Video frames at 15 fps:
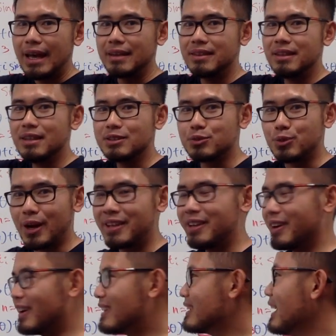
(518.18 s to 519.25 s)
and this right
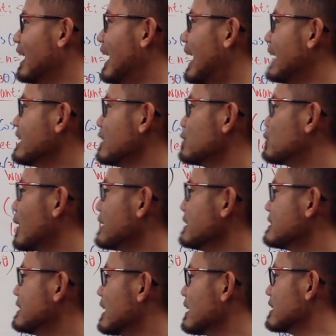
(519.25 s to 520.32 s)
here, I can write
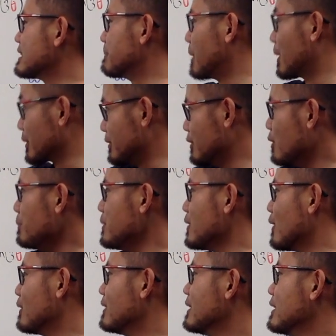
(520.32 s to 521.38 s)
this down as a
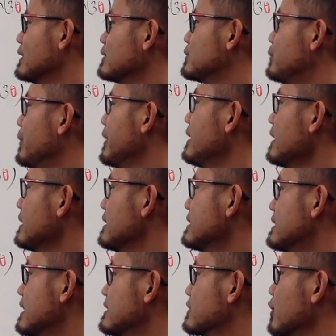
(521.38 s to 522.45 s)
polynomial. three,
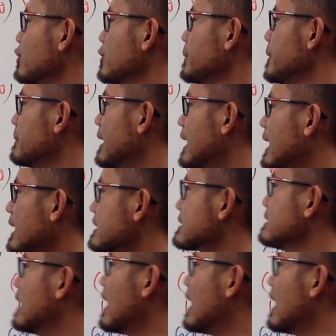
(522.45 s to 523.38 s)
this is going to be my x